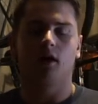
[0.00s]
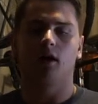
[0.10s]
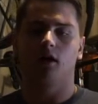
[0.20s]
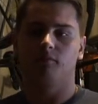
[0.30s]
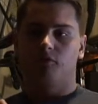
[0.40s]

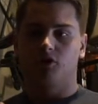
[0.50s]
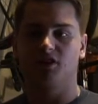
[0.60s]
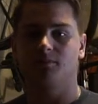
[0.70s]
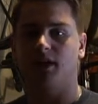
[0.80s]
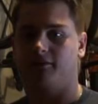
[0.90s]
Um, for
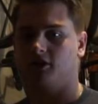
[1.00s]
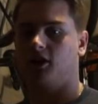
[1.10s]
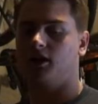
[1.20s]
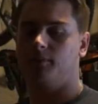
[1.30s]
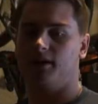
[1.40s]
deep diving
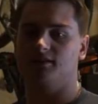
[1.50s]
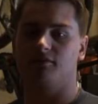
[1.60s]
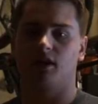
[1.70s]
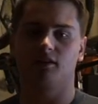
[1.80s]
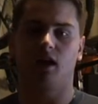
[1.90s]
crankbaits,
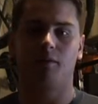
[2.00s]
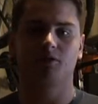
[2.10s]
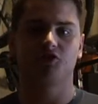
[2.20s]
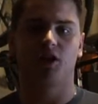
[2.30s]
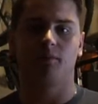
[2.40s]
I've got a
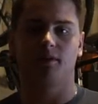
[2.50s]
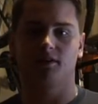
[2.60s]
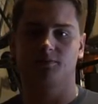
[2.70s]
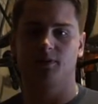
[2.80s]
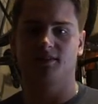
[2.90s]
Dobyns Champion
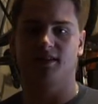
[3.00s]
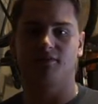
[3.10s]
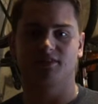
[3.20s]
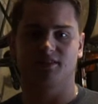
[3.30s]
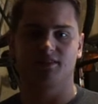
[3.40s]
XP
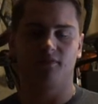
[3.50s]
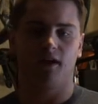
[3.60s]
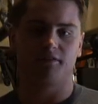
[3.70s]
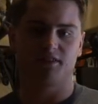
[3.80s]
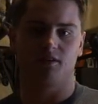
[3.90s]

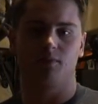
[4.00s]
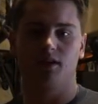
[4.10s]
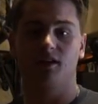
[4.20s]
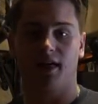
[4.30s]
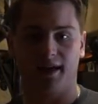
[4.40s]
765
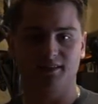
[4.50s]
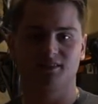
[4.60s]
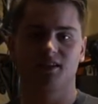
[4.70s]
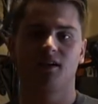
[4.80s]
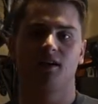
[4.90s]
CB
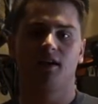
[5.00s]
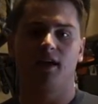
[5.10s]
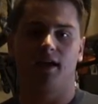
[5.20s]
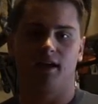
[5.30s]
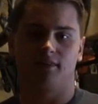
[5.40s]
glass,
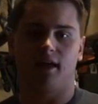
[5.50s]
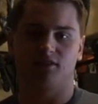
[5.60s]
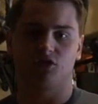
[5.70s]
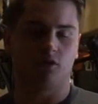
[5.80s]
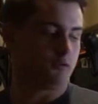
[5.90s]
and
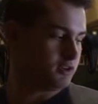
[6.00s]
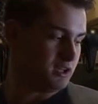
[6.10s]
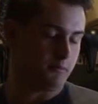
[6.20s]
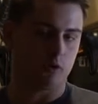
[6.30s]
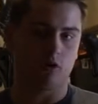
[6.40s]
that's good for
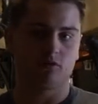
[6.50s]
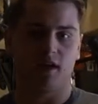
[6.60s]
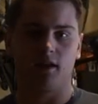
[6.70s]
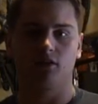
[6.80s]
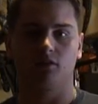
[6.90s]
deeper
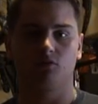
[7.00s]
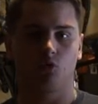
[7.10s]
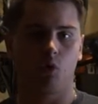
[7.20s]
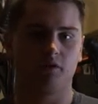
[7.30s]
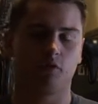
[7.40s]
10 to
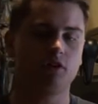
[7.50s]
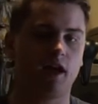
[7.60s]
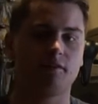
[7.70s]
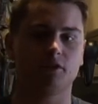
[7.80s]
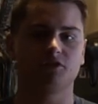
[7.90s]
20 foot
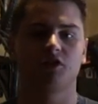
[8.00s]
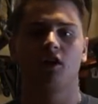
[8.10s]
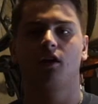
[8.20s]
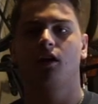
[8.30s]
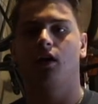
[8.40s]
divers.
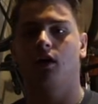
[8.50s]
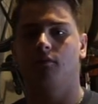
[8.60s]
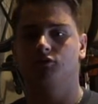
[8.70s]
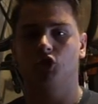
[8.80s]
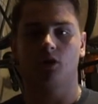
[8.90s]

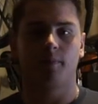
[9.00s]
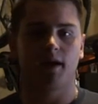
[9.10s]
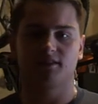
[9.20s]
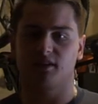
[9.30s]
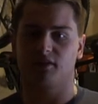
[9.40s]
Um, jerk
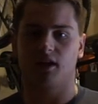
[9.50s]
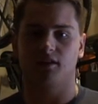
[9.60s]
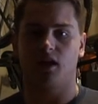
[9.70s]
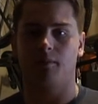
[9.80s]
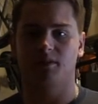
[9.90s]
baits, I've got a
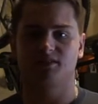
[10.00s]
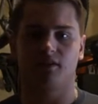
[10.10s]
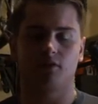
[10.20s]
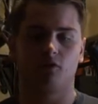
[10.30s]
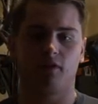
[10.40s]
Dobyns
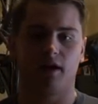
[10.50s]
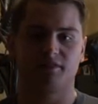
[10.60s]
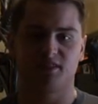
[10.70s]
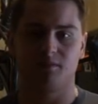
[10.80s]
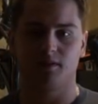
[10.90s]
705
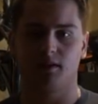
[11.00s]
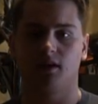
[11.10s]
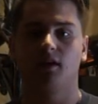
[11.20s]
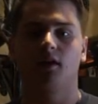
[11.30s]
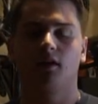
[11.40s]

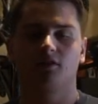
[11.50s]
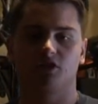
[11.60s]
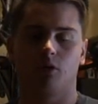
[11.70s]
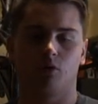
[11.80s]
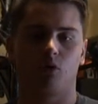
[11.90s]
CB,
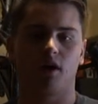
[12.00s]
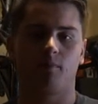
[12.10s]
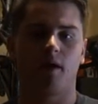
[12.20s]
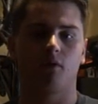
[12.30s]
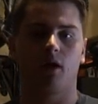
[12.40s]
so
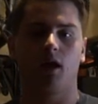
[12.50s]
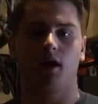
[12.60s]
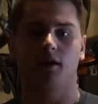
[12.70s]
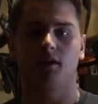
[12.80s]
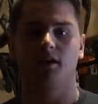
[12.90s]
crankbait
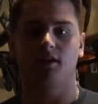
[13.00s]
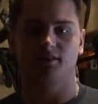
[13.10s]
rod, and